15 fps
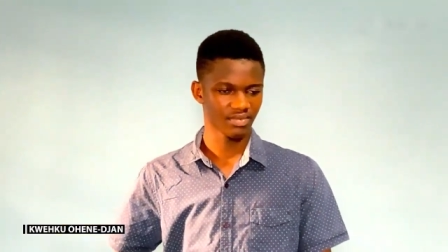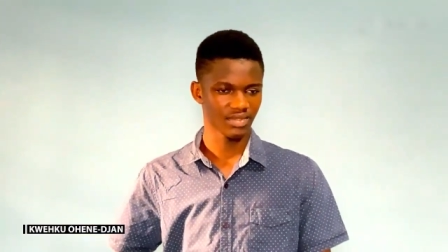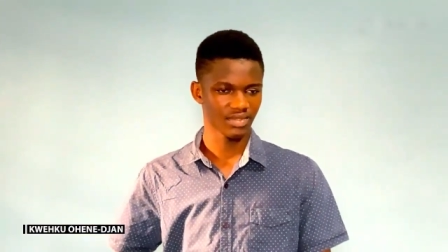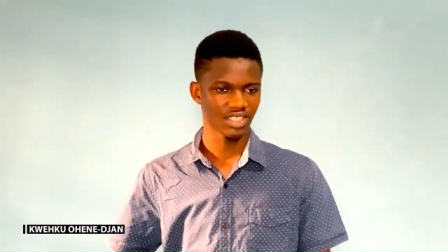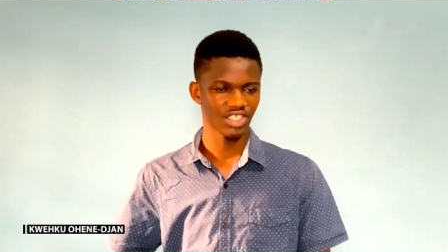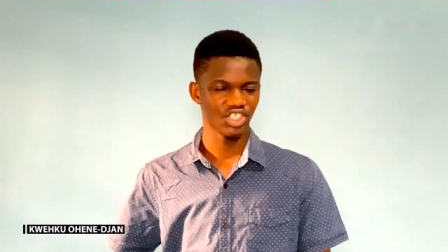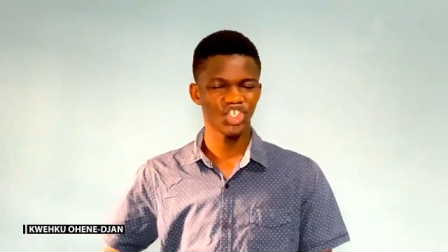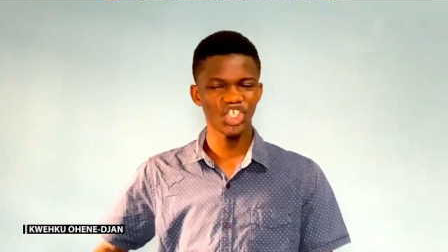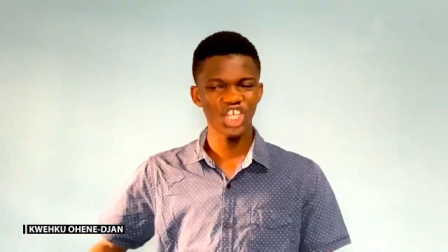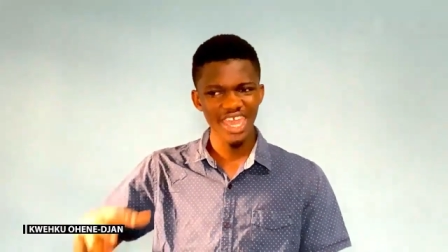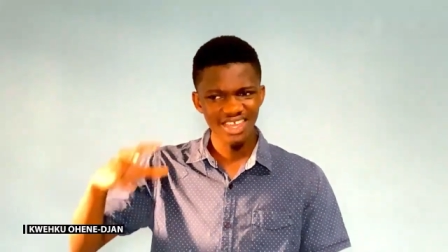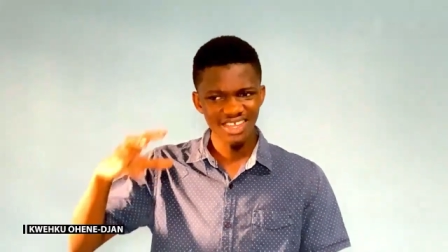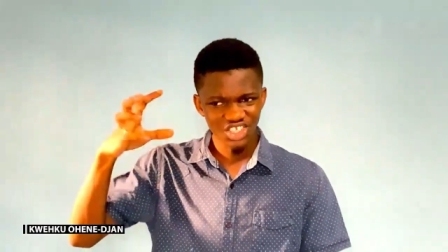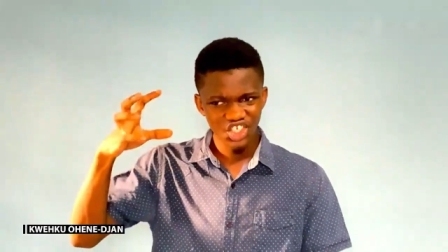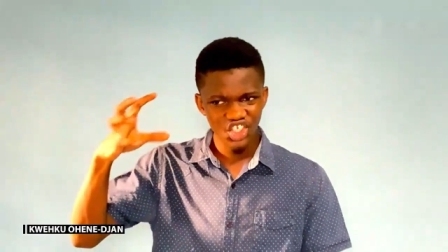
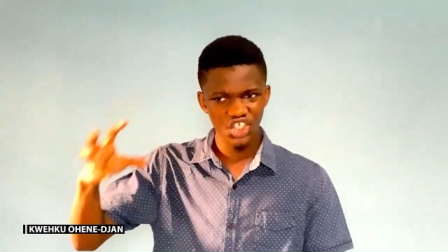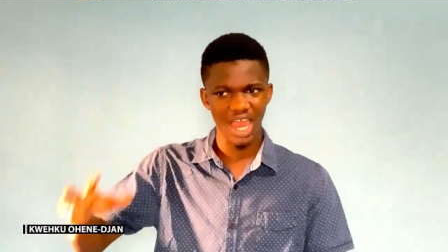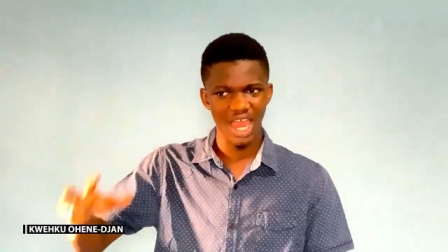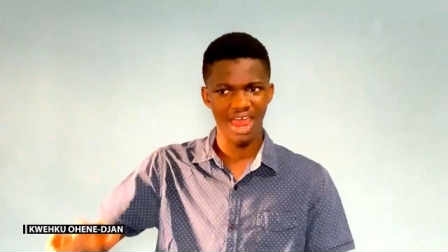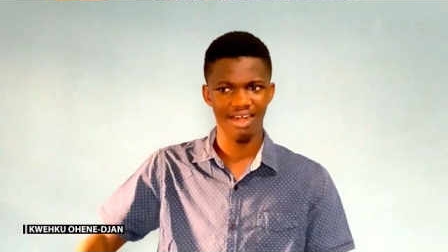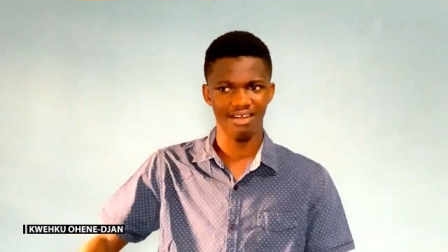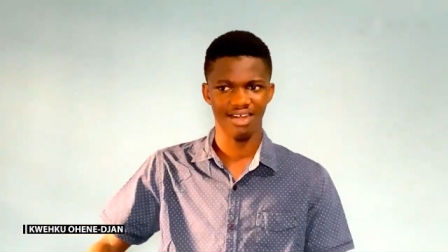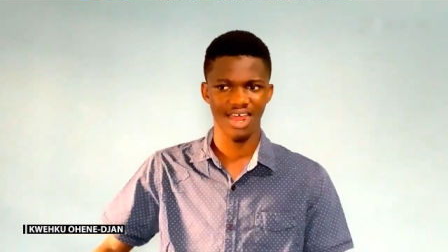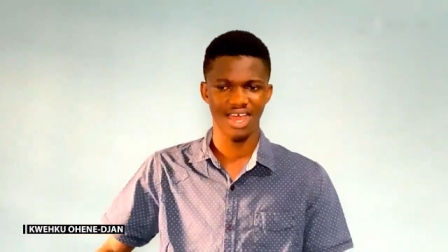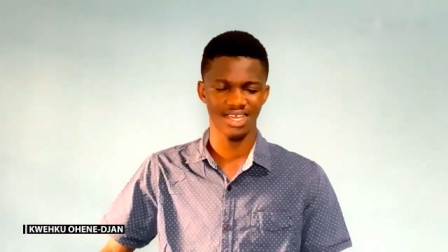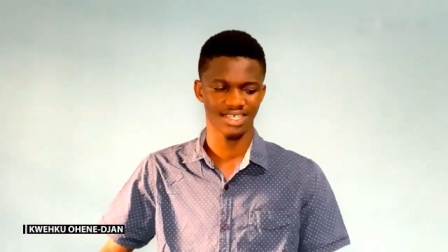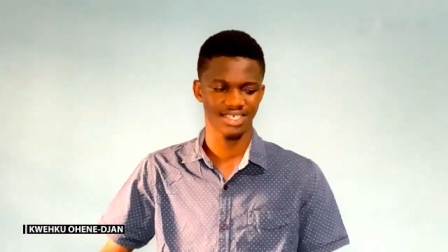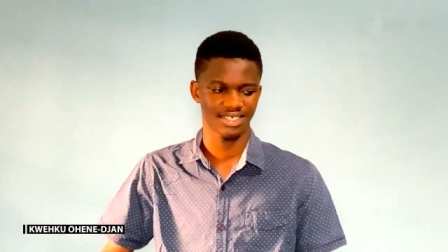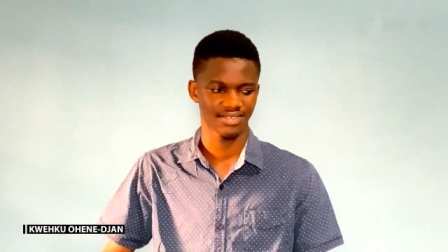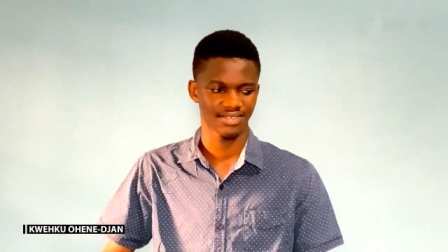change our rank.